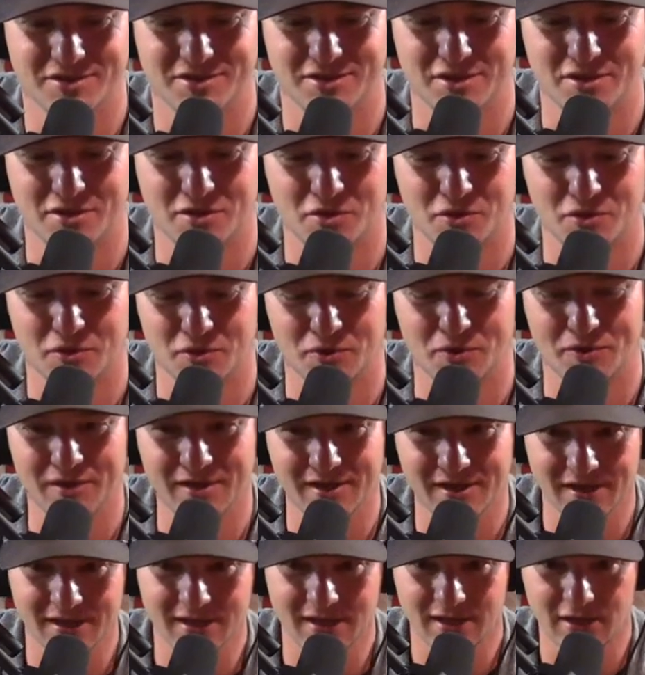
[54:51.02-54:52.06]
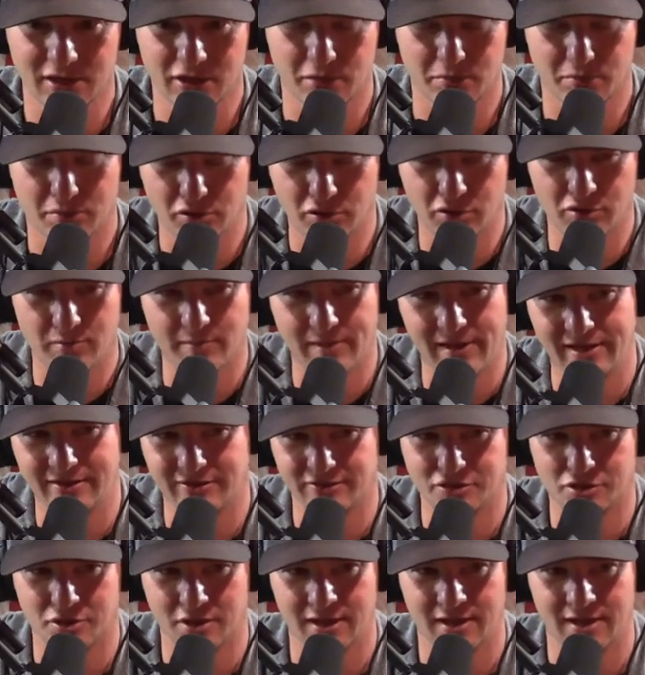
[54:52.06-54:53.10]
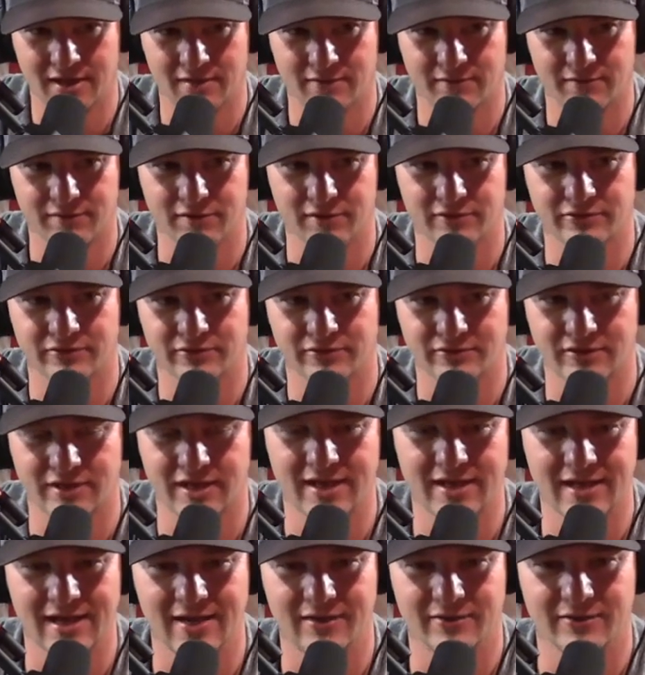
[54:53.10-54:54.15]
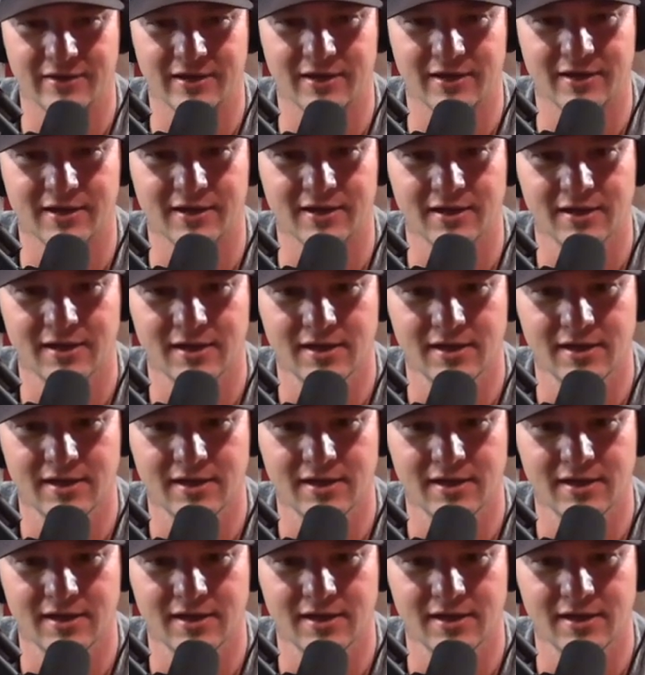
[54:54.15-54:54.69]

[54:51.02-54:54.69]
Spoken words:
to do computer-based training versus getting out there.